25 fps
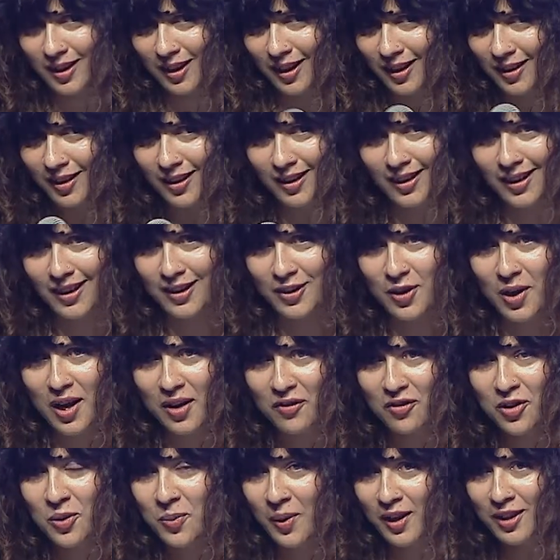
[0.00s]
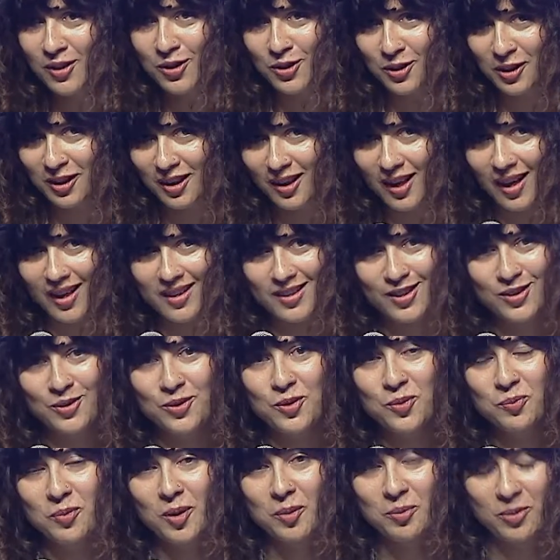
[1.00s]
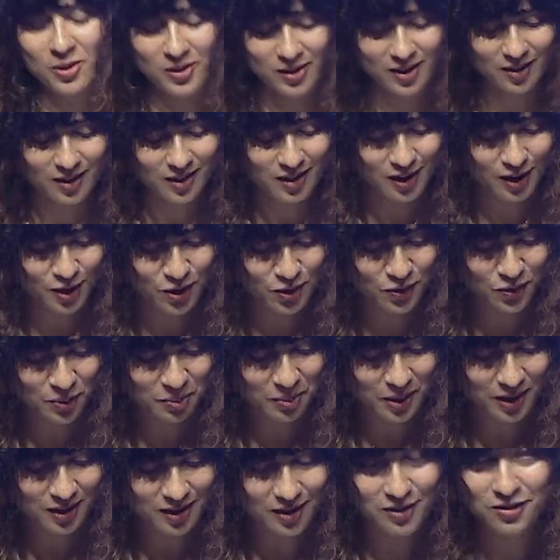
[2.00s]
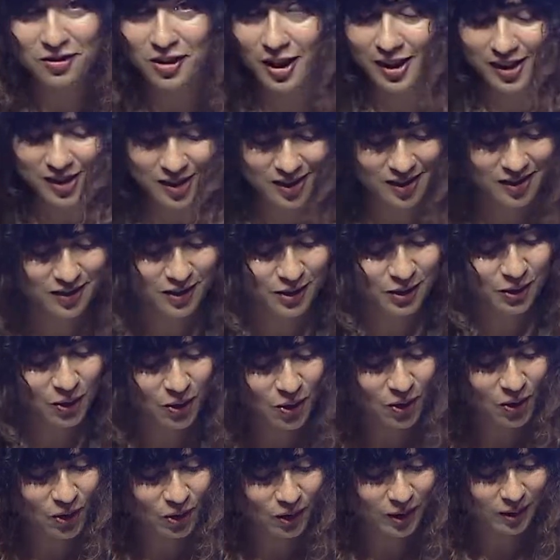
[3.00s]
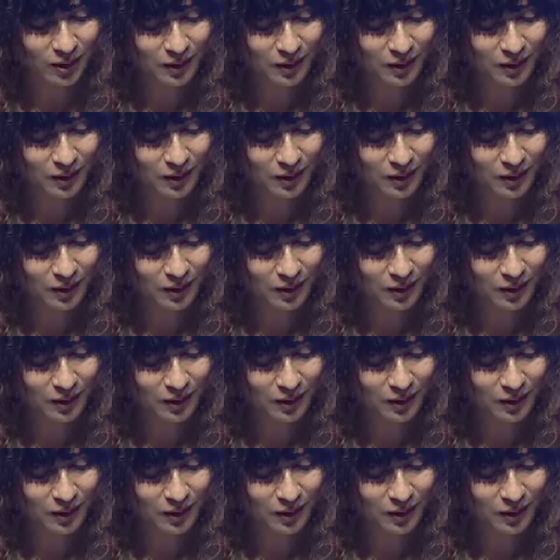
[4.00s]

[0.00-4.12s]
And everyone today has newspapers at the touch of a button right here in the hall.